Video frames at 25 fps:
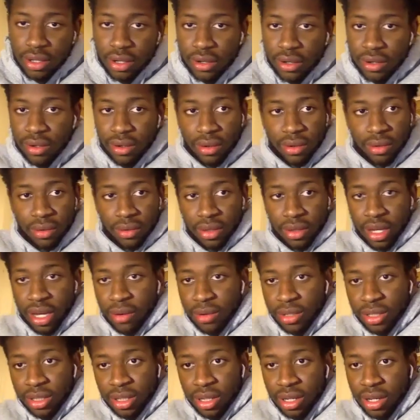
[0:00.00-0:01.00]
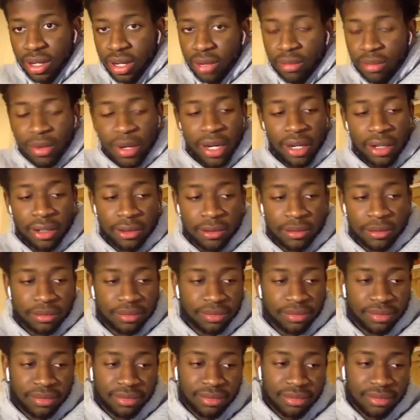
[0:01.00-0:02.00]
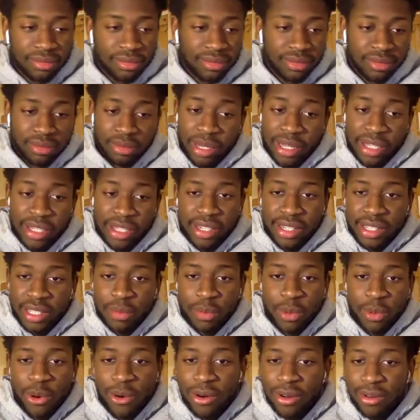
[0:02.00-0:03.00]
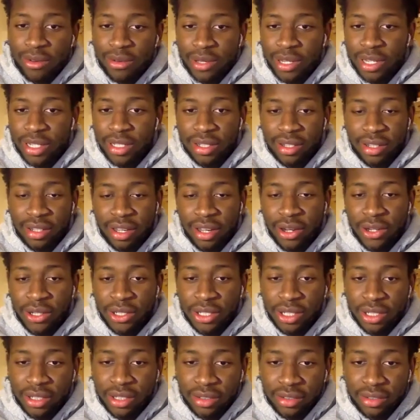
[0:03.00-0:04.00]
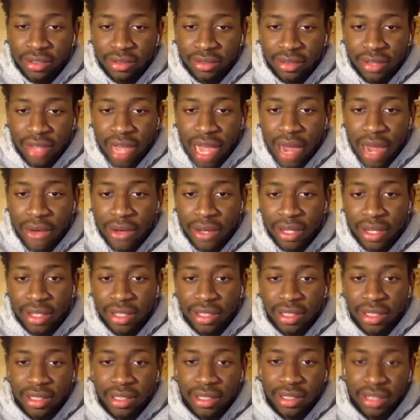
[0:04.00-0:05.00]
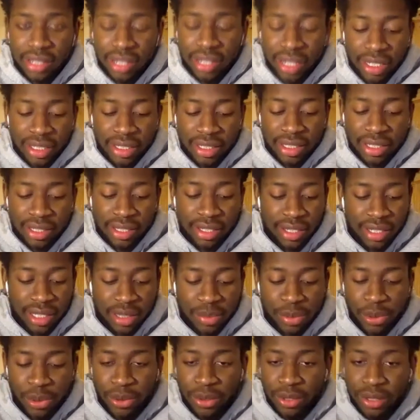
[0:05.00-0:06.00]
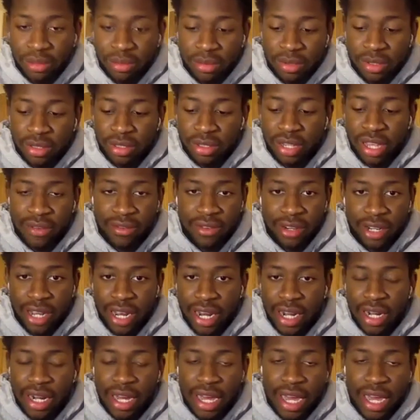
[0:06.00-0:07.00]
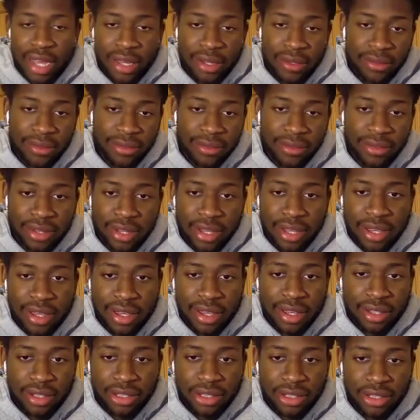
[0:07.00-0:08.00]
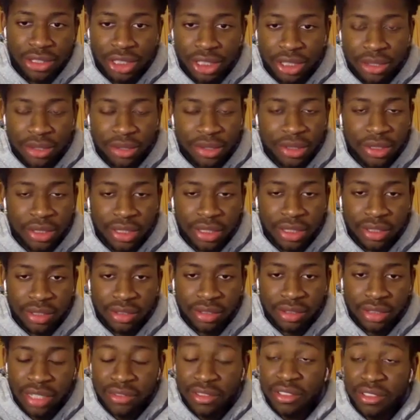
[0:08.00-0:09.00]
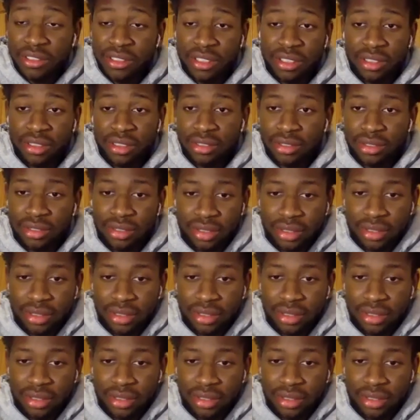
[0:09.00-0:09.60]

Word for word: So yeah, we just learn about basically sport, fitness, and coaching, how it links into sports and everyday life, children, everything.